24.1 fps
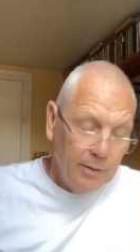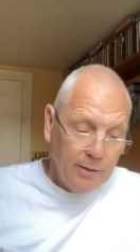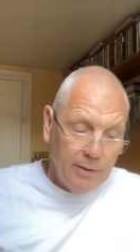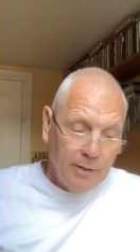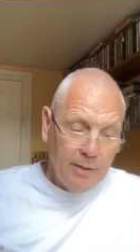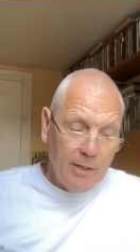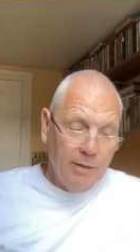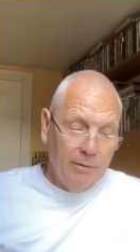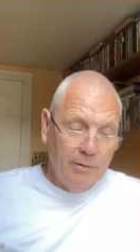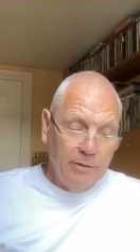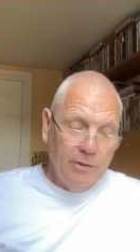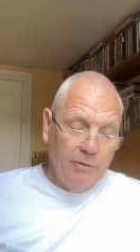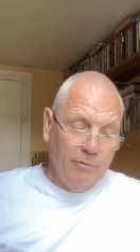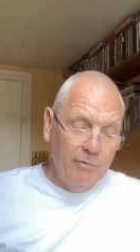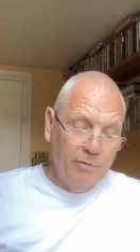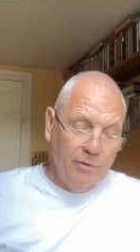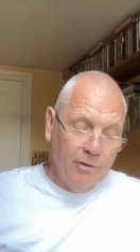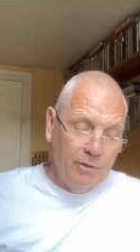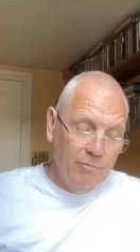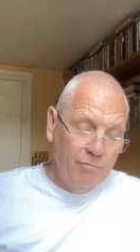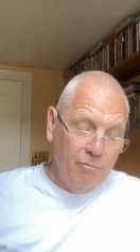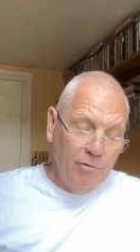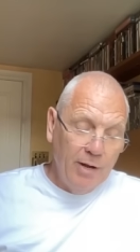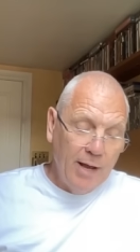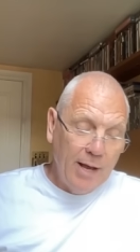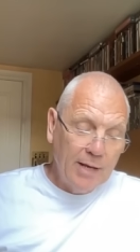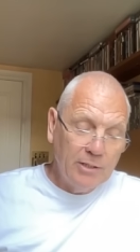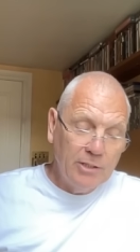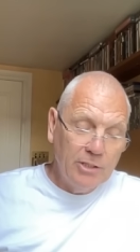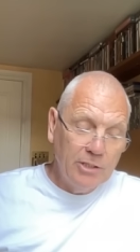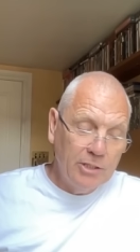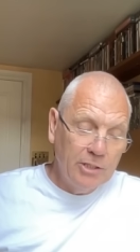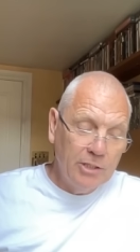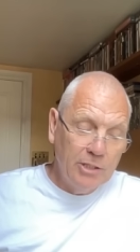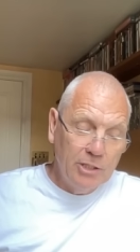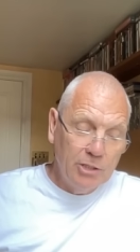You know, you've you've
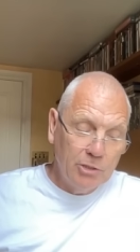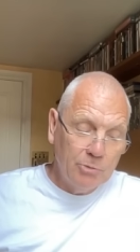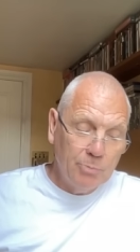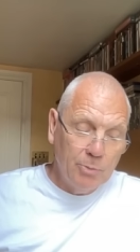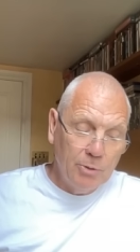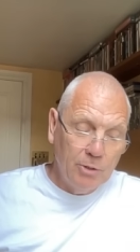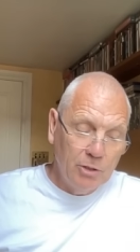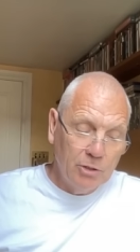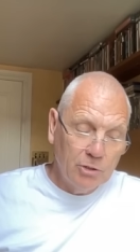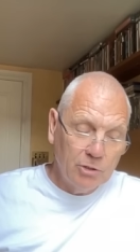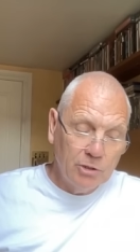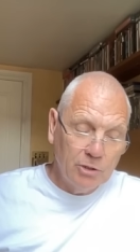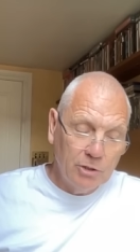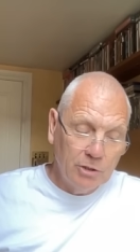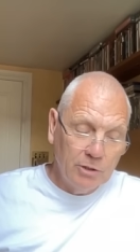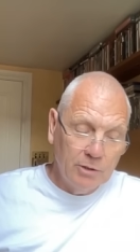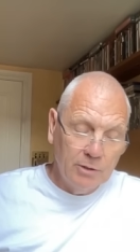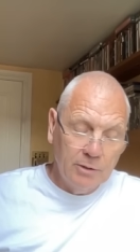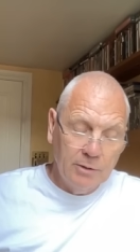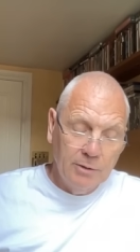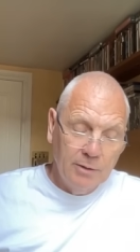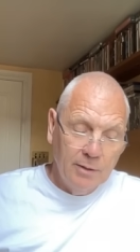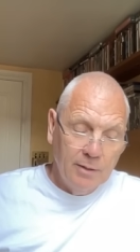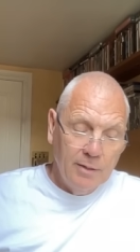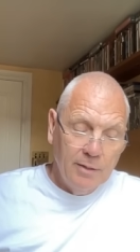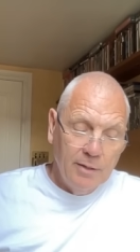reacted to this person